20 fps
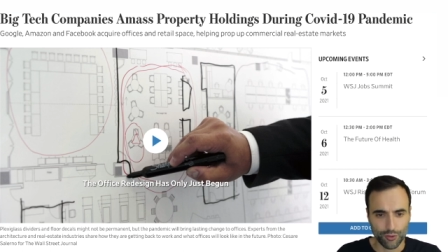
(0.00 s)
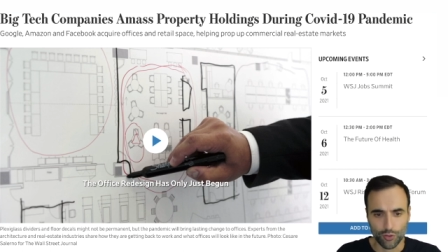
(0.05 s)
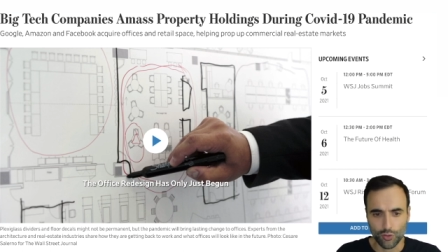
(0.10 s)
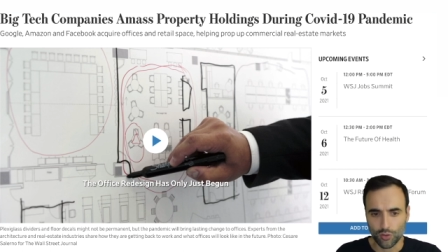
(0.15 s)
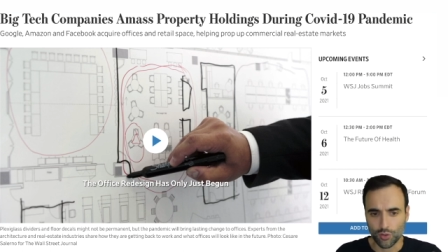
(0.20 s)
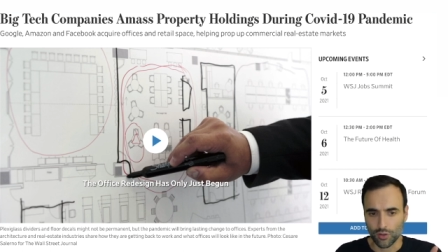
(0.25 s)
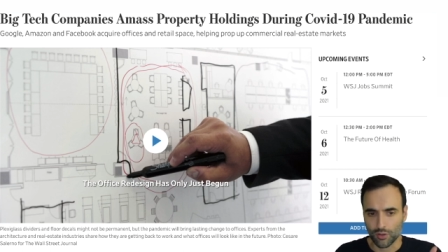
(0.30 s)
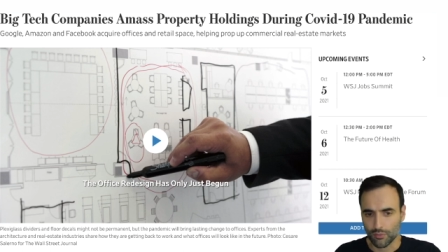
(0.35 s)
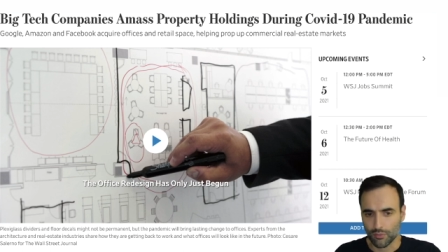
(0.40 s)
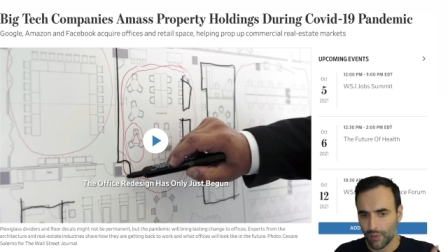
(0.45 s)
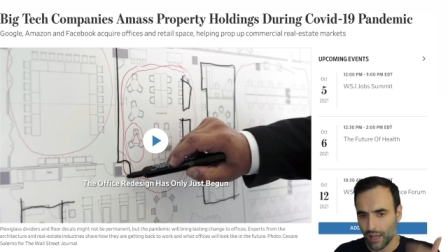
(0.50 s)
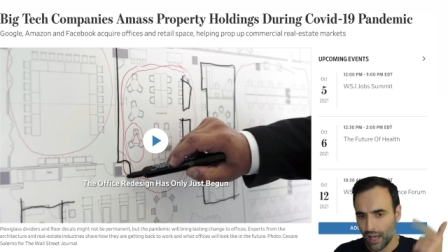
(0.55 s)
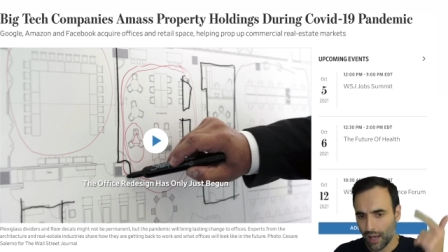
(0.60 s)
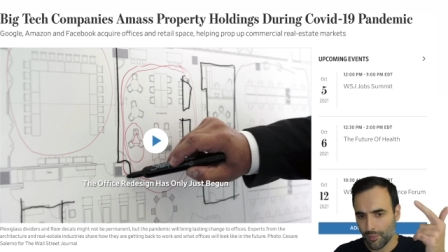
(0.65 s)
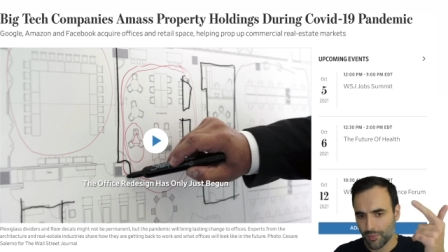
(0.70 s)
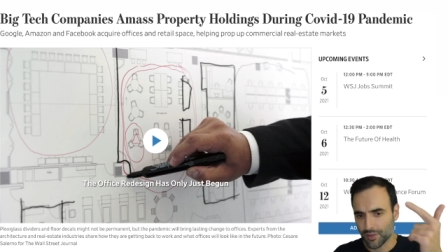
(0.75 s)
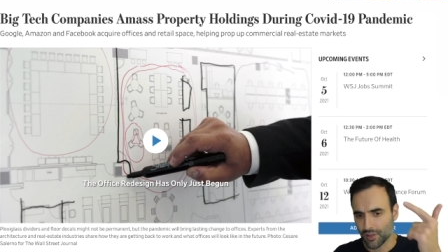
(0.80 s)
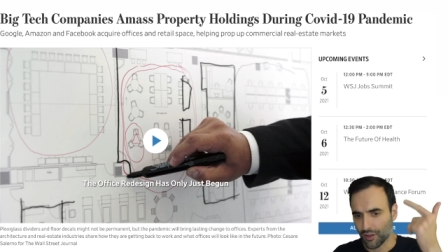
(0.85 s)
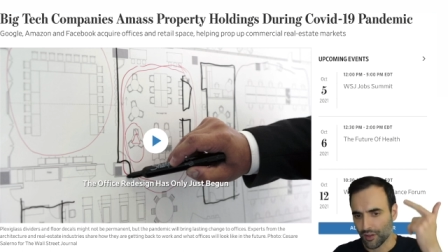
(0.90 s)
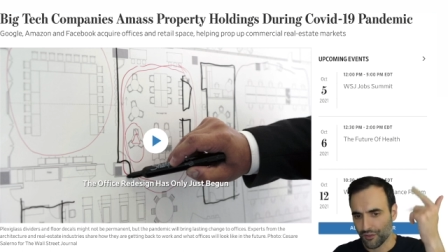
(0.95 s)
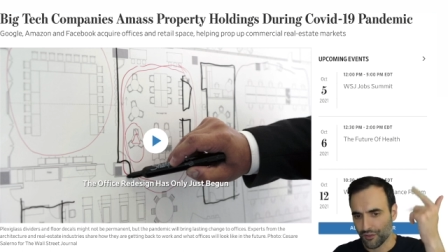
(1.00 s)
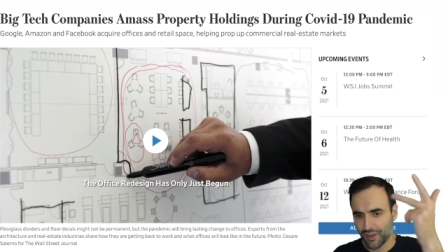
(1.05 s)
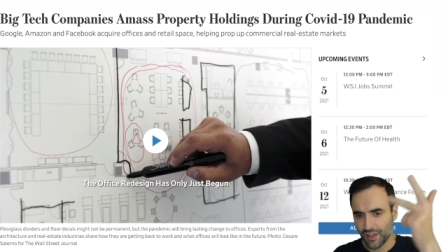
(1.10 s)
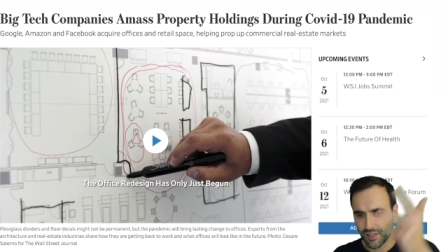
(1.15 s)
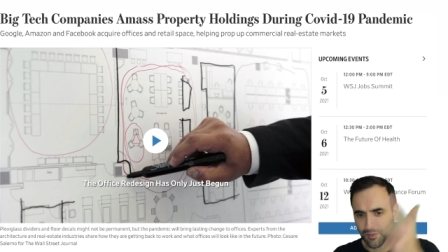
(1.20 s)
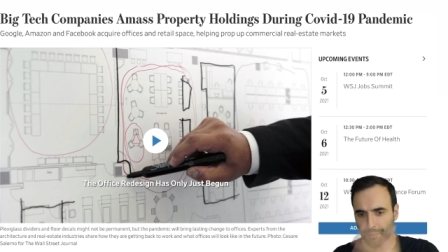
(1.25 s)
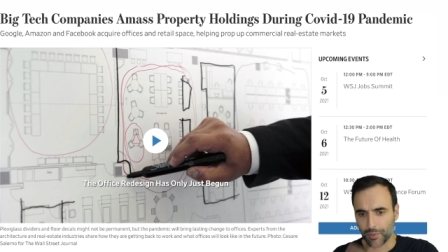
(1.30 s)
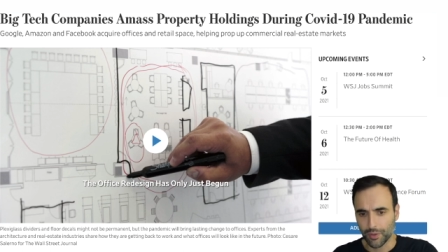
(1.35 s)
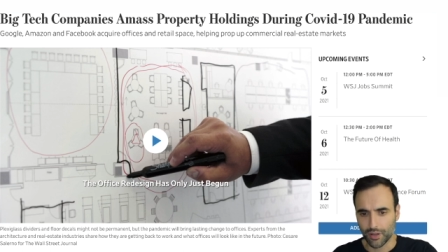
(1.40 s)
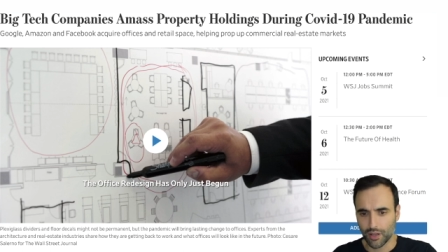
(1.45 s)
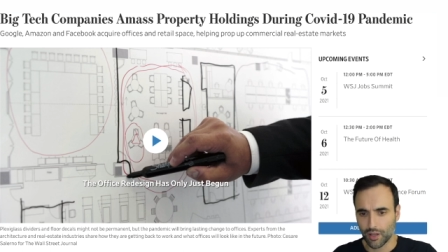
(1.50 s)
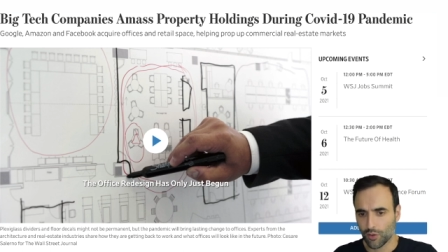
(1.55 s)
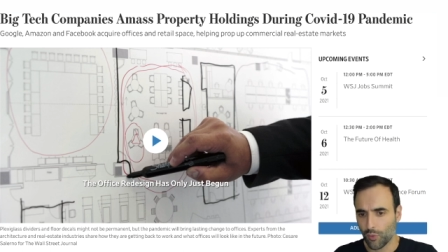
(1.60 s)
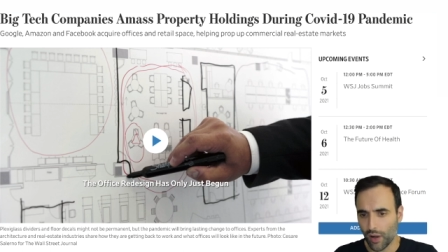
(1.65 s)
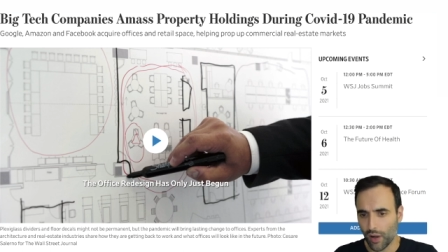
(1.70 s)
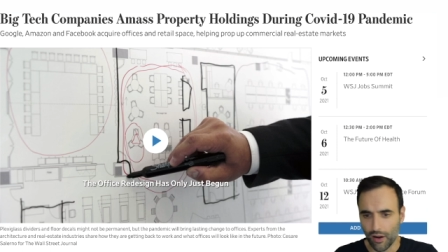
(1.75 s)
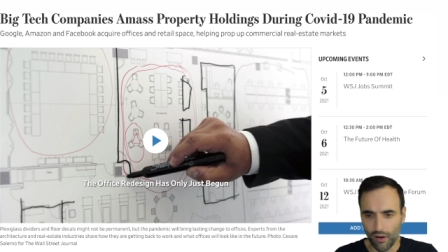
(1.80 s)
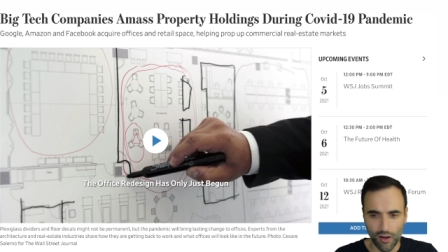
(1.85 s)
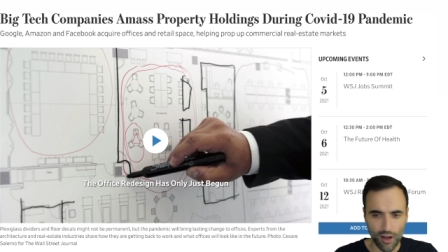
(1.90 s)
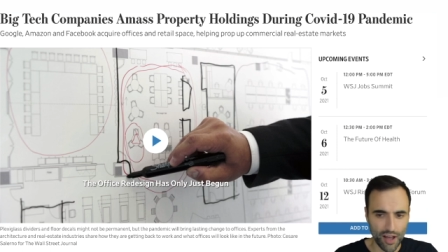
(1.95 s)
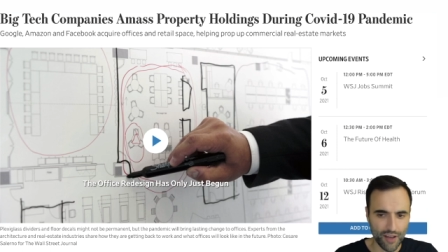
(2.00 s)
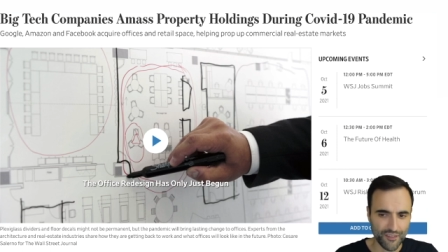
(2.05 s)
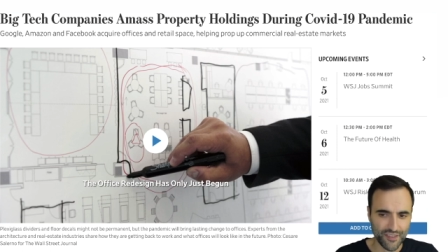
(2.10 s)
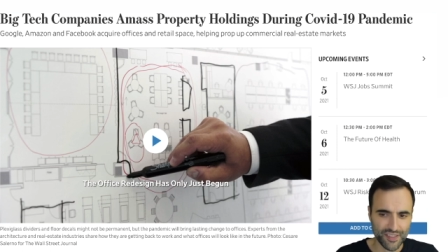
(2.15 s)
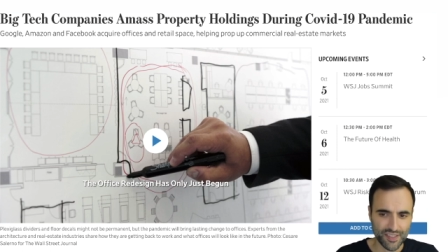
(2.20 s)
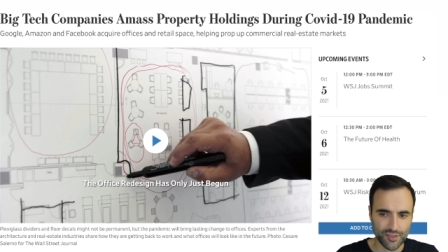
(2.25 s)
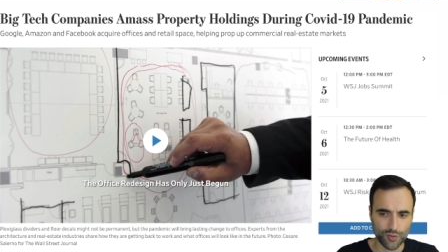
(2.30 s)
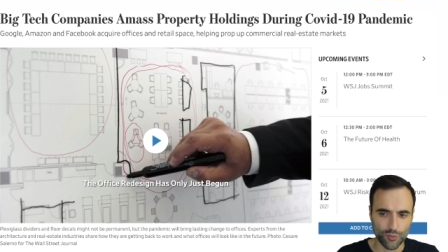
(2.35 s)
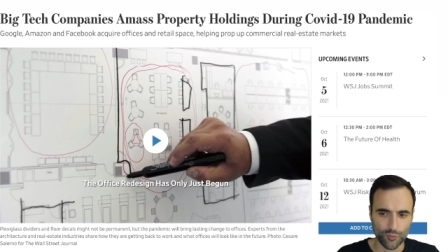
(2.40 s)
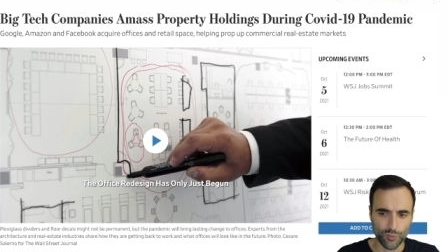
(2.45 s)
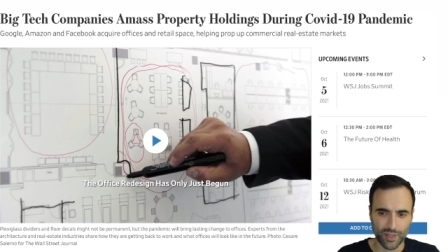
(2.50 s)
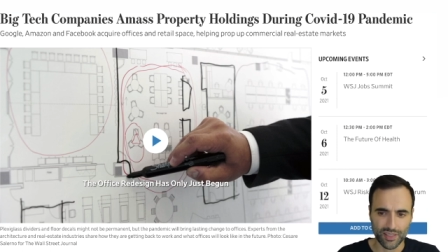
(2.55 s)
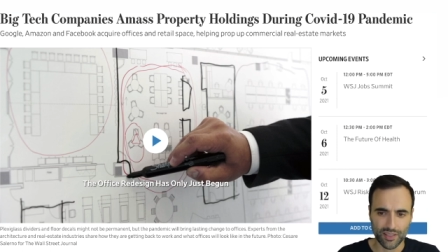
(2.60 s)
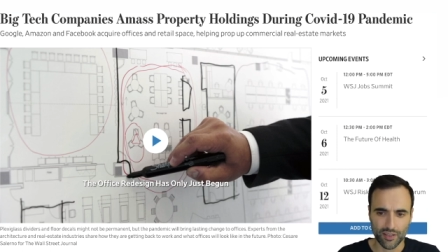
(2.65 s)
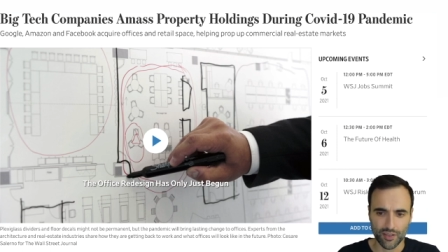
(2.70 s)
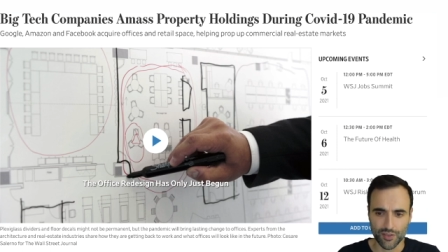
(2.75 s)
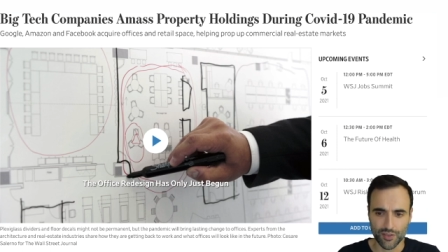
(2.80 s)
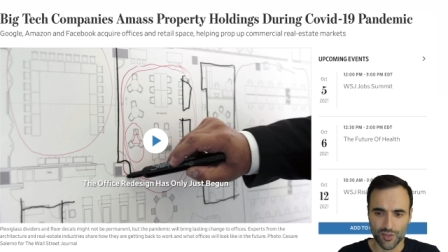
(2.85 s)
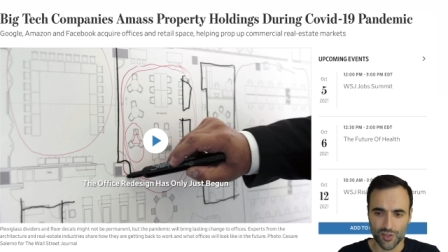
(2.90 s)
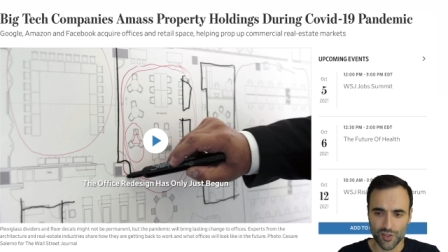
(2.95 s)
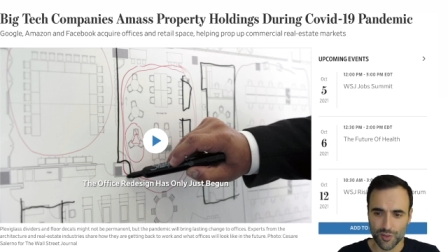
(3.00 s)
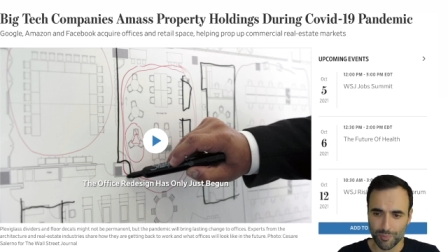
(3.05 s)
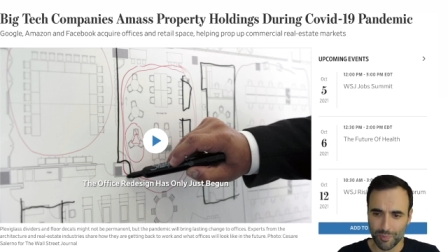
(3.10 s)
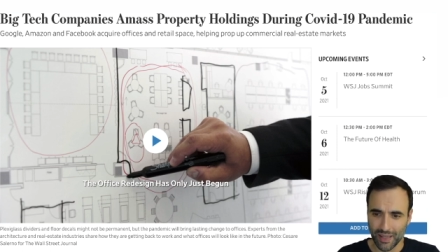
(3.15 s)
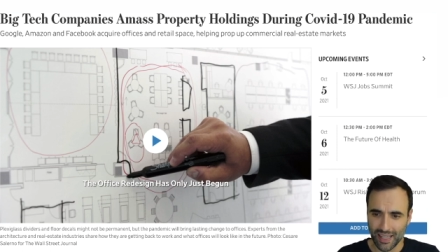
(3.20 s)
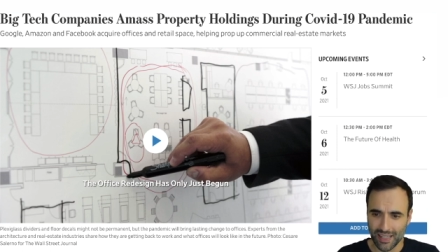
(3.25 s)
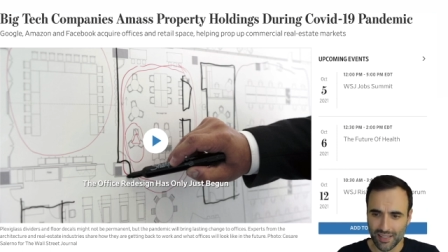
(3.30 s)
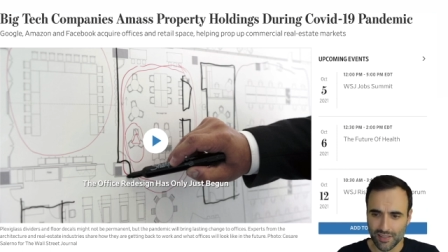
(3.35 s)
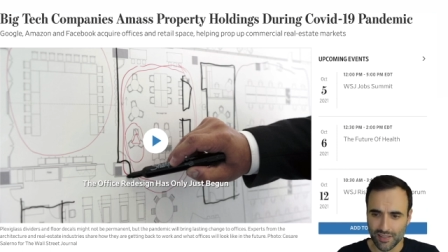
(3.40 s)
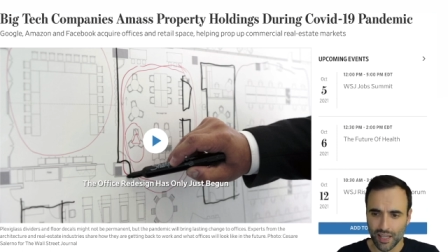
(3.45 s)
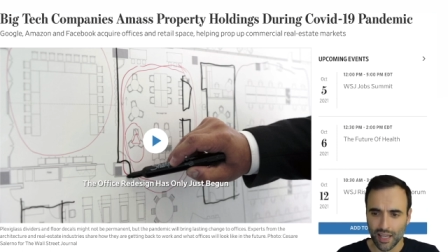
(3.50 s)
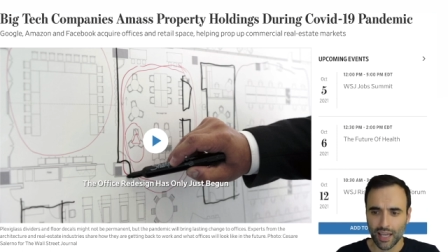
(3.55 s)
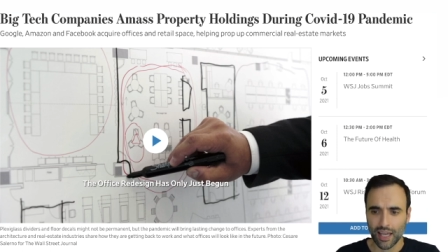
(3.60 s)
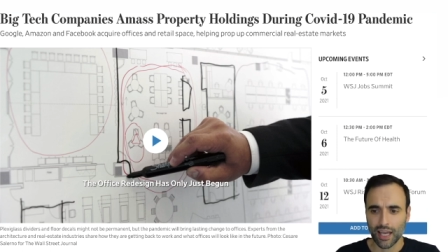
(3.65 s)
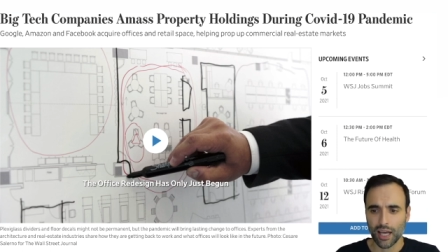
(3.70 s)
Google, Amazon, Facebook acquire offices and retail space,